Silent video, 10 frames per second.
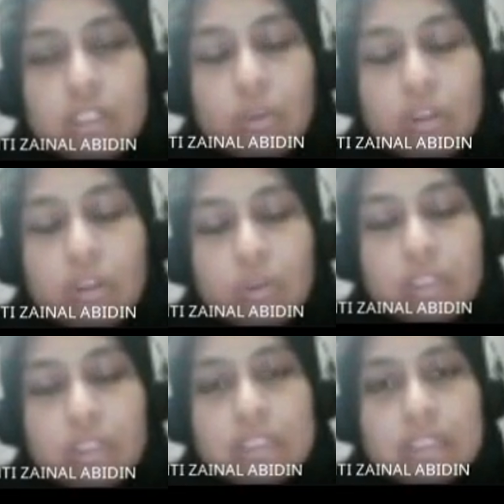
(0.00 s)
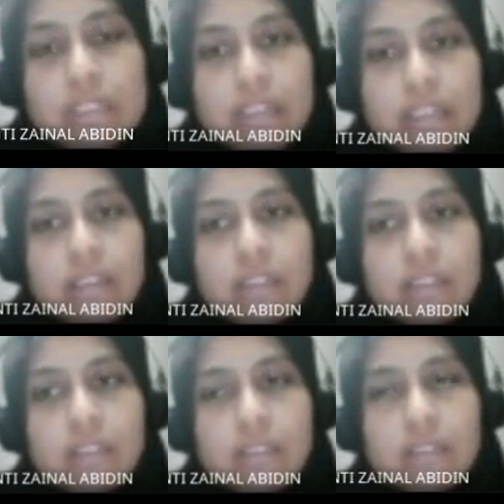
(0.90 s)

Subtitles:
this one is a clearer